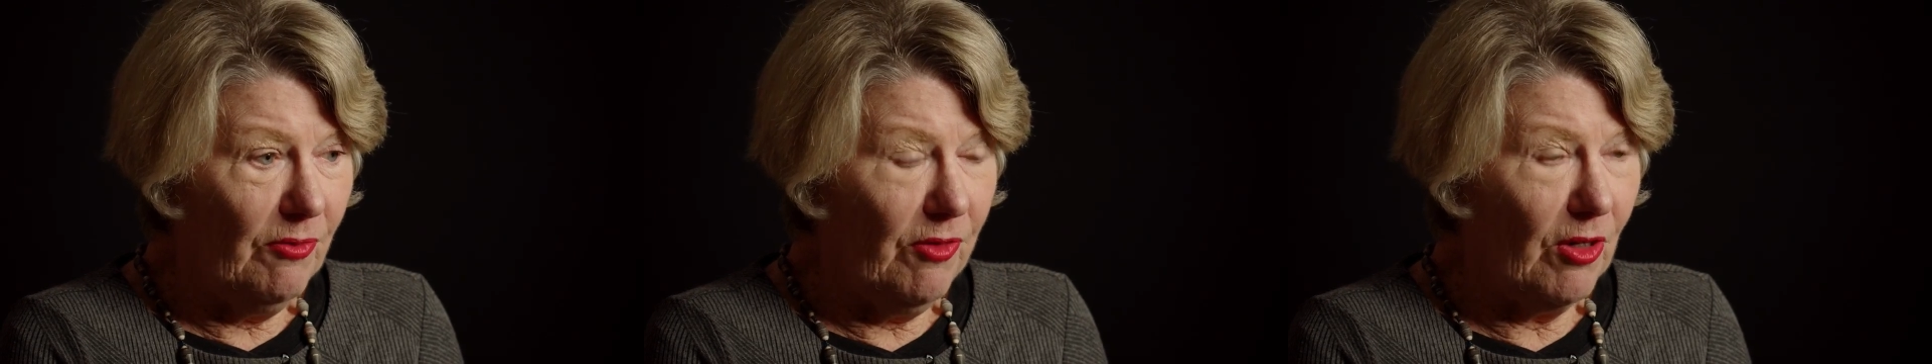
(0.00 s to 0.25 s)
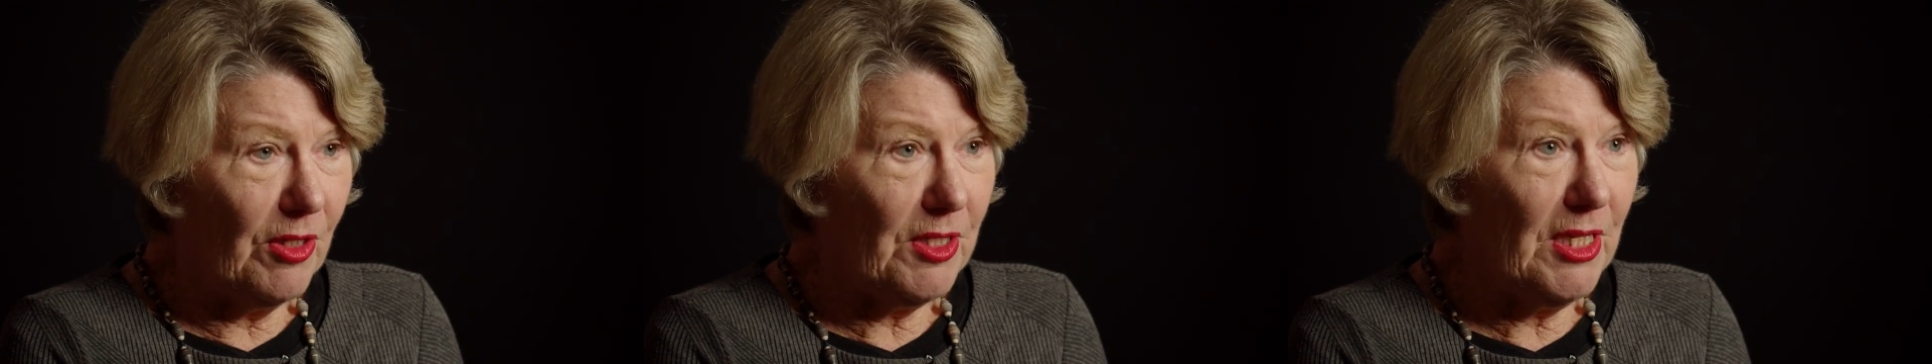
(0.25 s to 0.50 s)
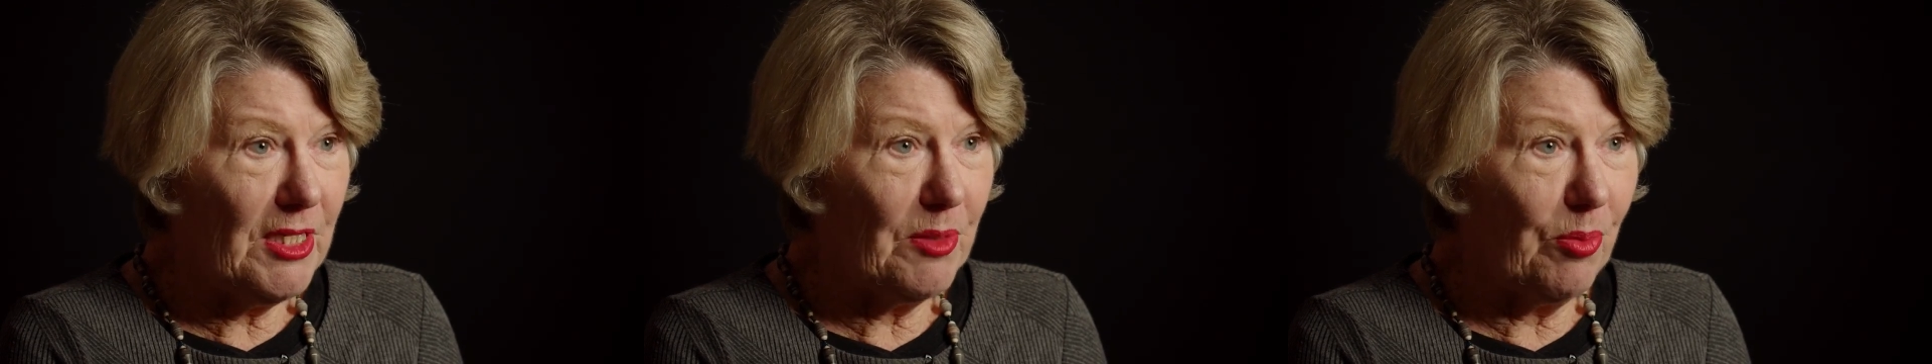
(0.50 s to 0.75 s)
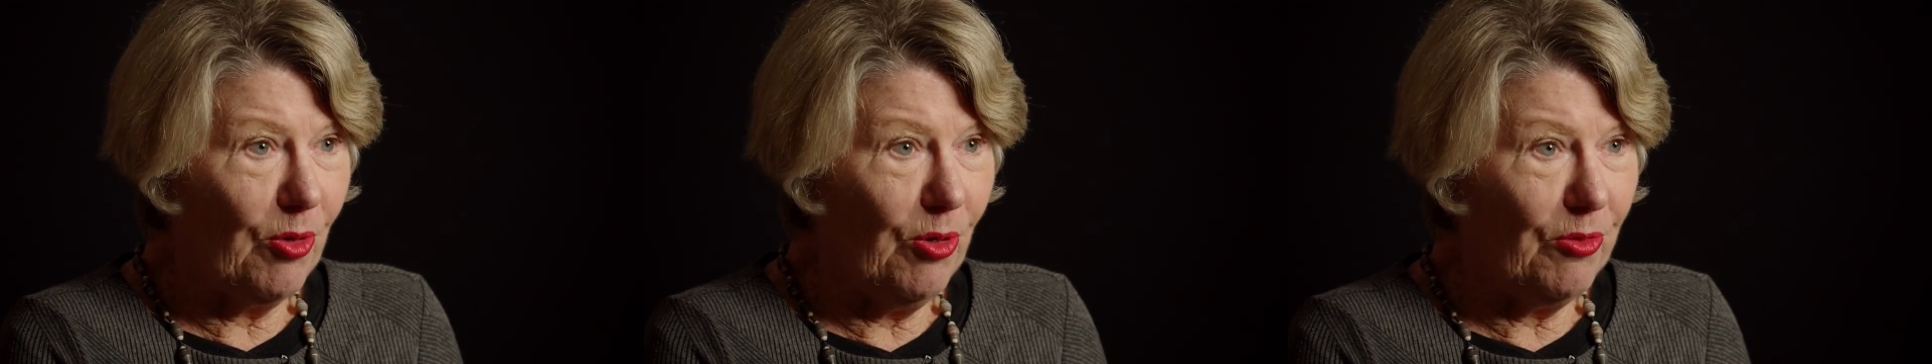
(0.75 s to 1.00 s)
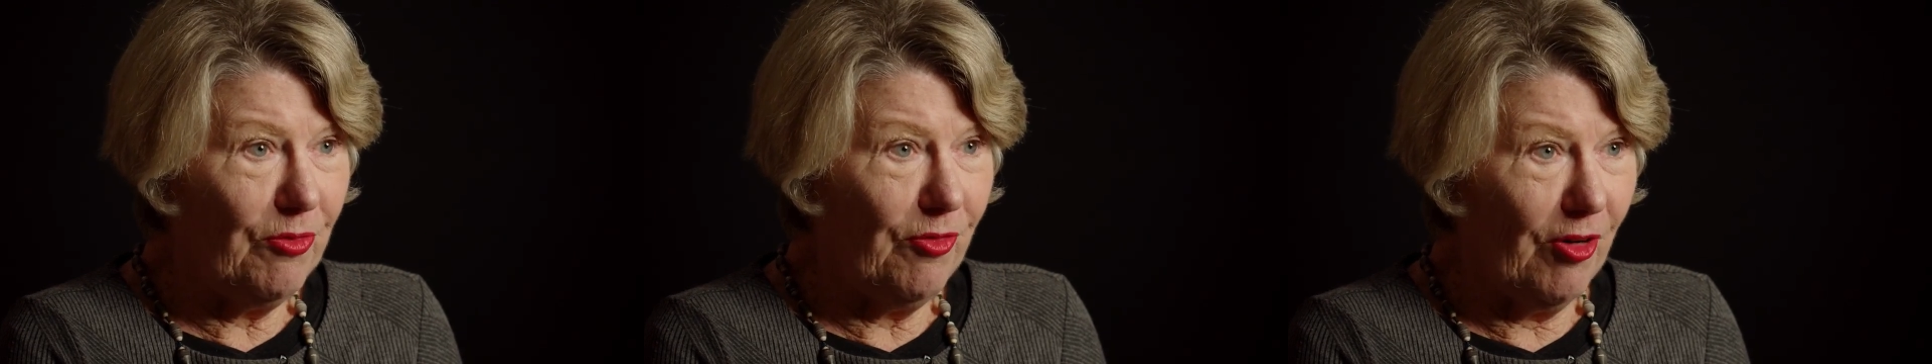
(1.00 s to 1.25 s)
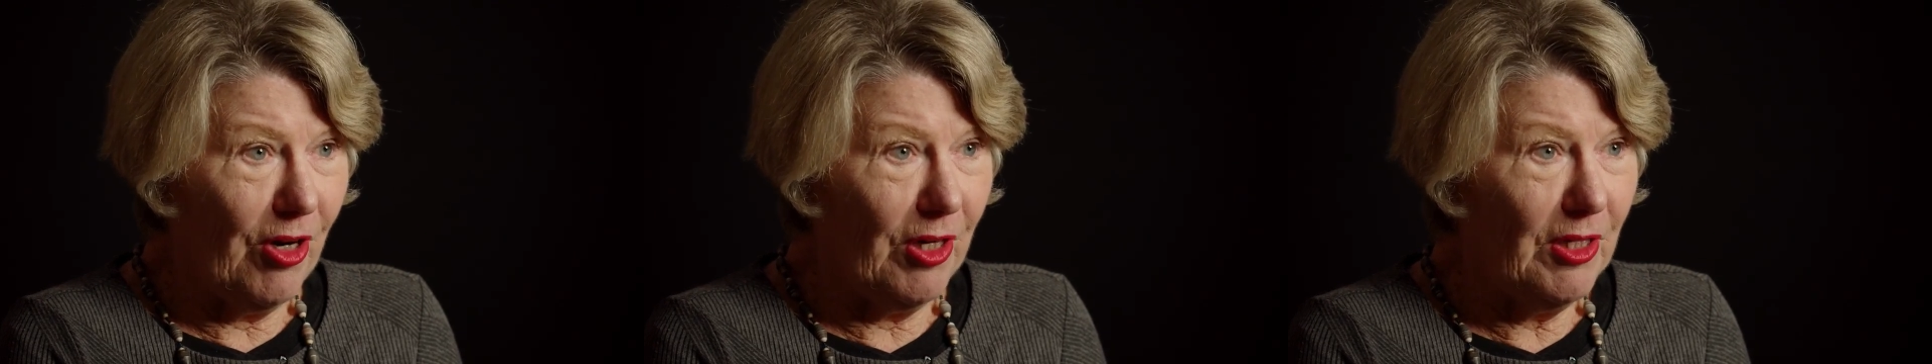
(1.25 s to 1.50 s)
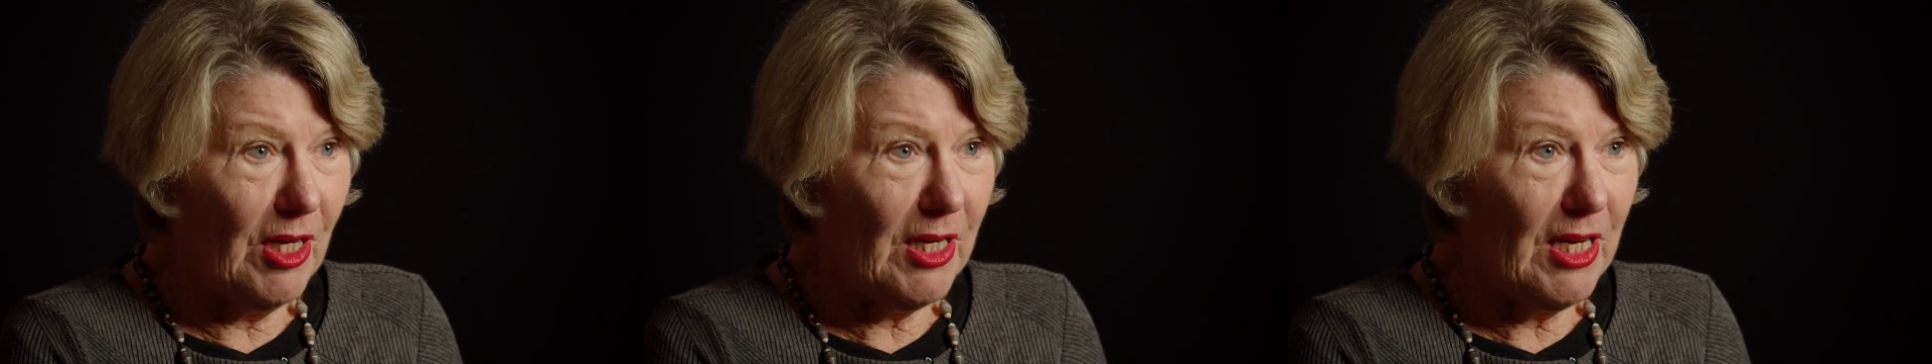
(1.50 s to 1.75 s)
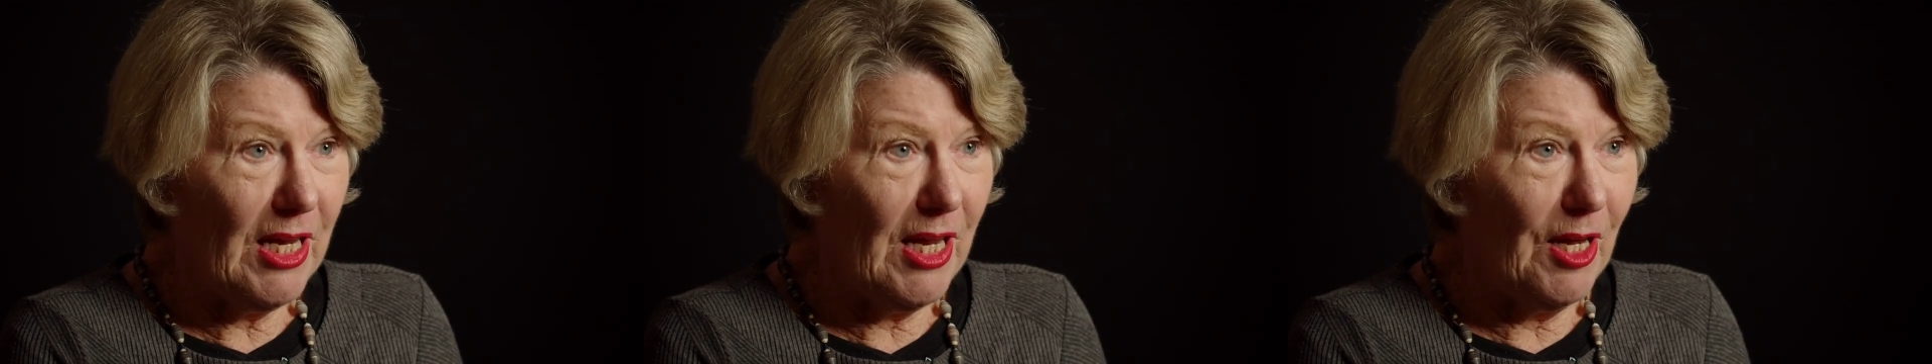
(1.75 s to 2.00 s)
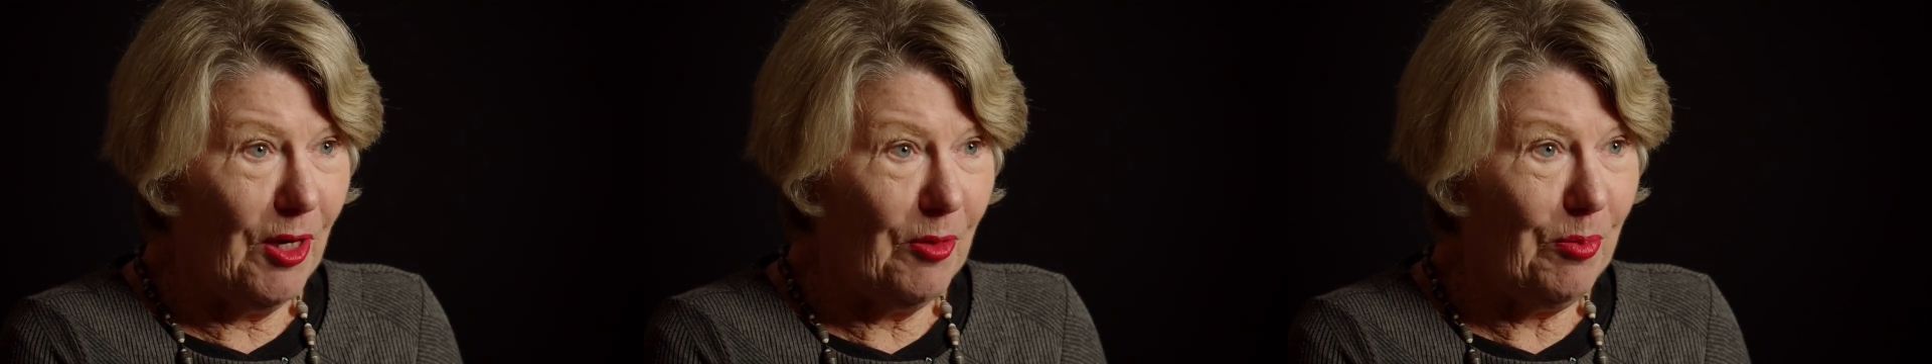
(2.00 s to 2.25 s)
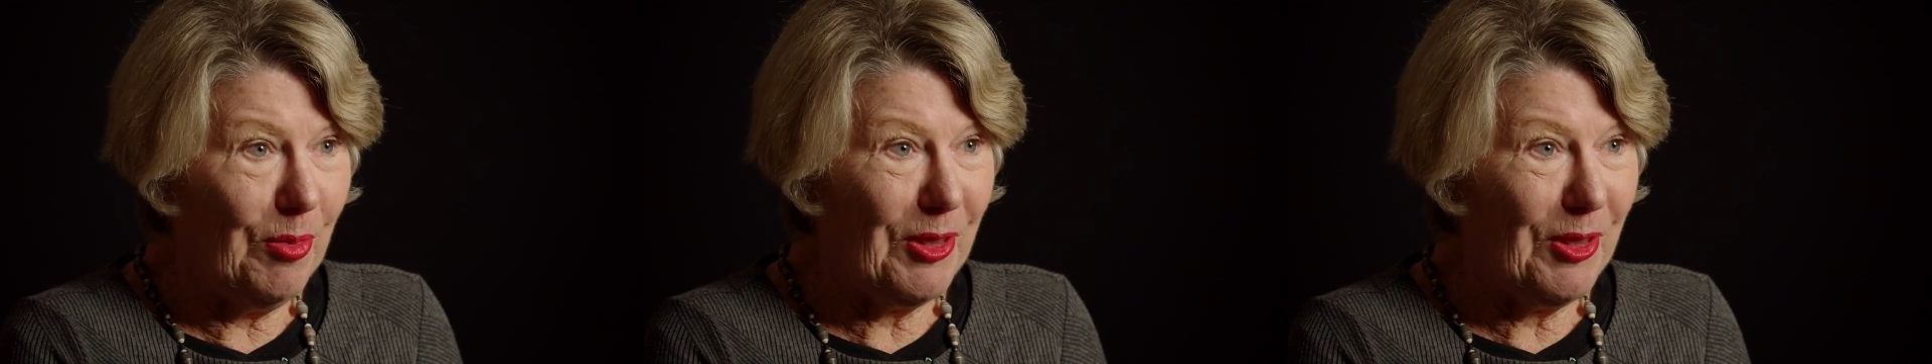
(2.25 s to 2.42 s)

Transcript: volunteers abroad for a, a year,